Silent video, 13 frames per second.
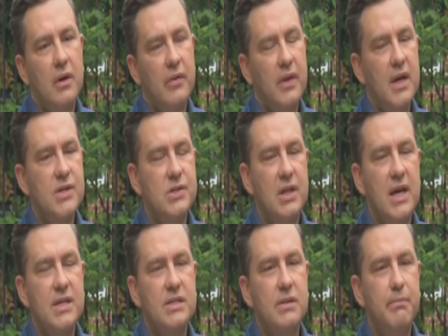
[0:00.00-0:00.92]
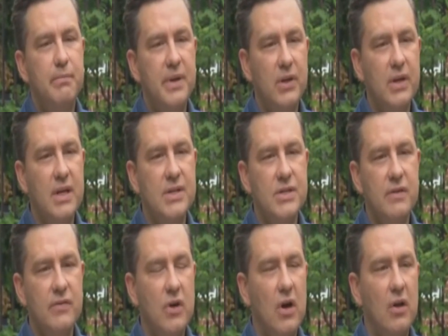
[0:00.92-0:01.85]
that has led to billions
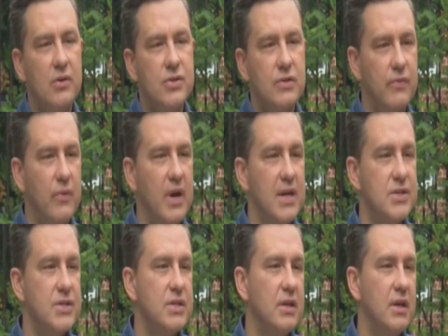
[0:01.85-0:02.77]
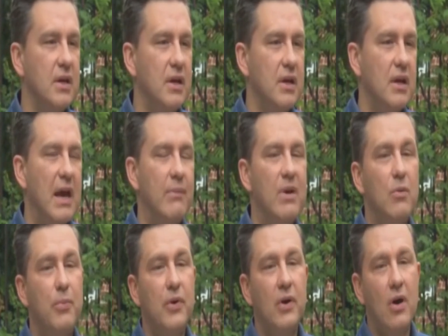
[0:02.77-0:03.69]
of dollars of waste. And we
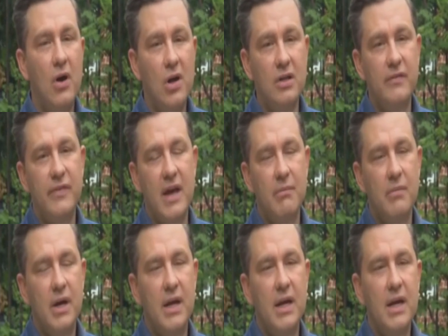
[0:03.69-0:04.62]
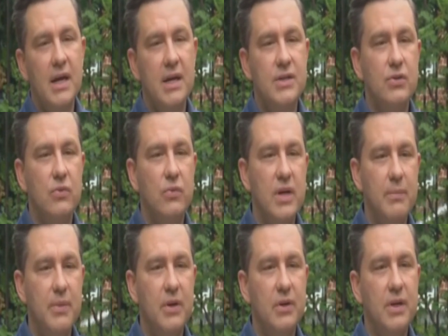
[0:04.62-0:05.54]
will put all of that money into
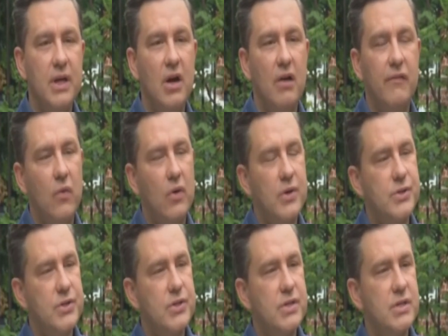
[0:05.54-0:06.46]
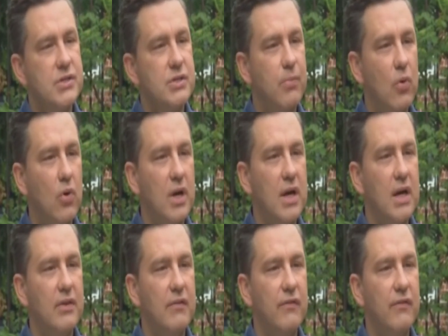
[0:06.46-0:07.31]
rebuilding our forces and supporting the